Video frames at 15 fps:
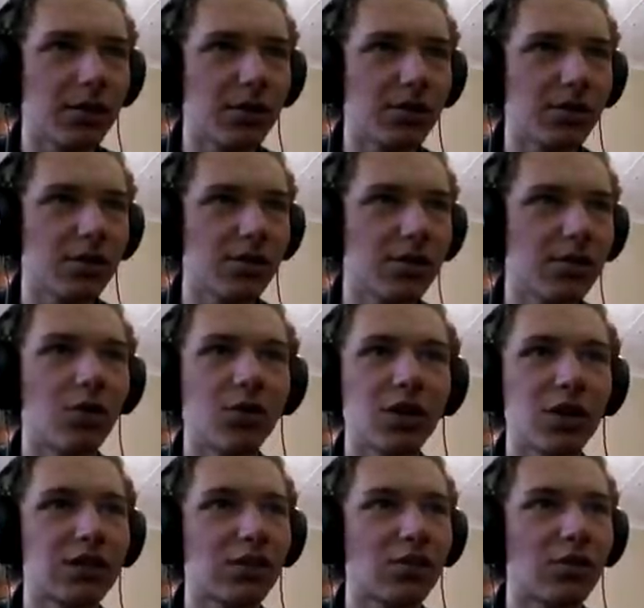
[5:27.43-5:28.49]
What's this?
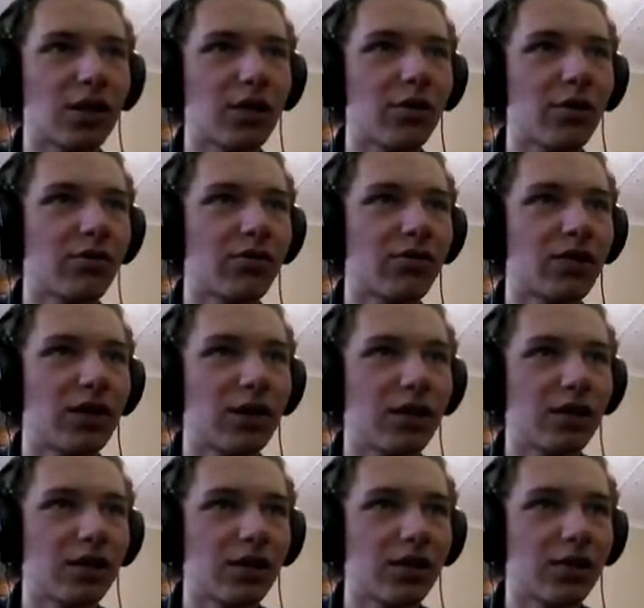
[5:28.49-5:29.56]
Alright, so now I'm
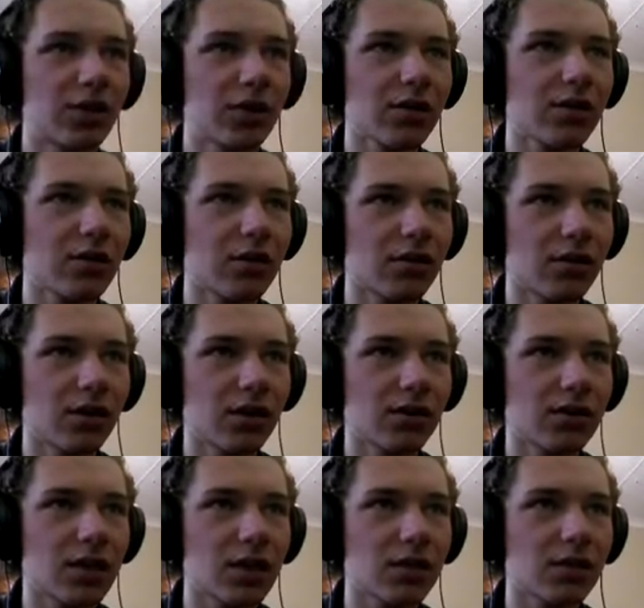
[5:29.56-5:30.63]
flying. Alright, that's
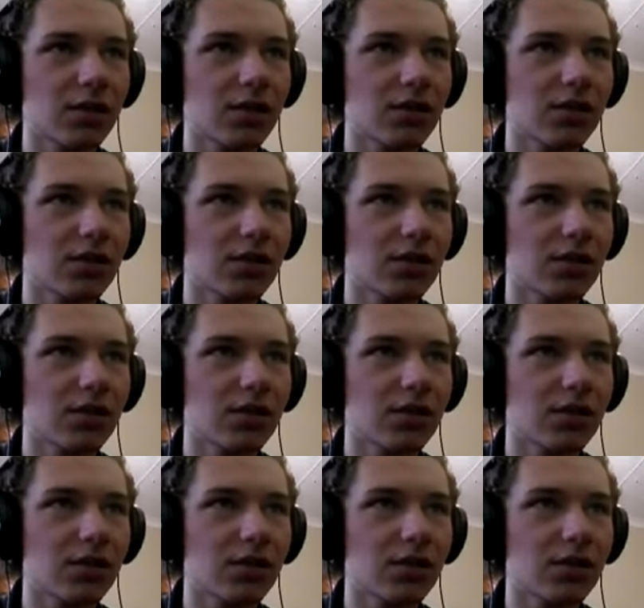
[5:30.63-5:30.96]
that's nice.